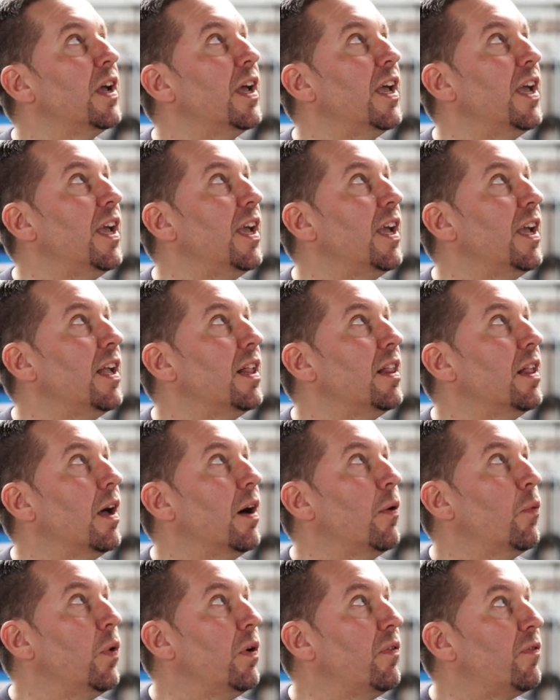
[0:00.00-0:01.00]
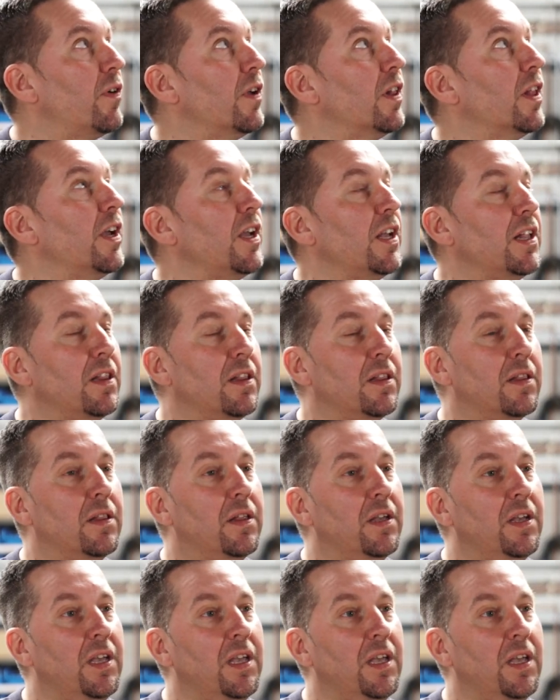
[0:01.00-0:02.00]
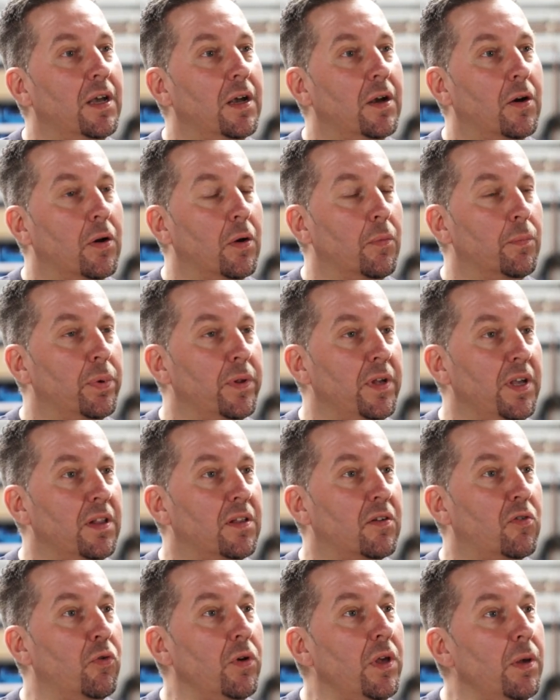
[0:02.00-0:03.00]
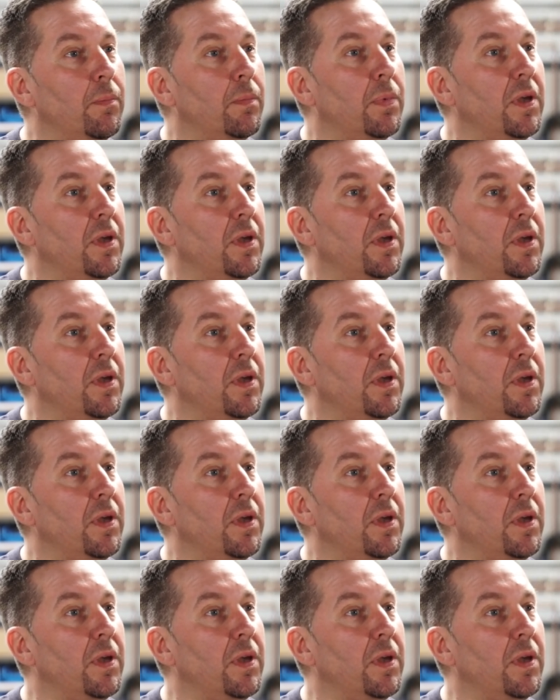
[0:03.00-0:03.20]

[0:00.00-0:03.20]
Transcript: and we fill in the complete green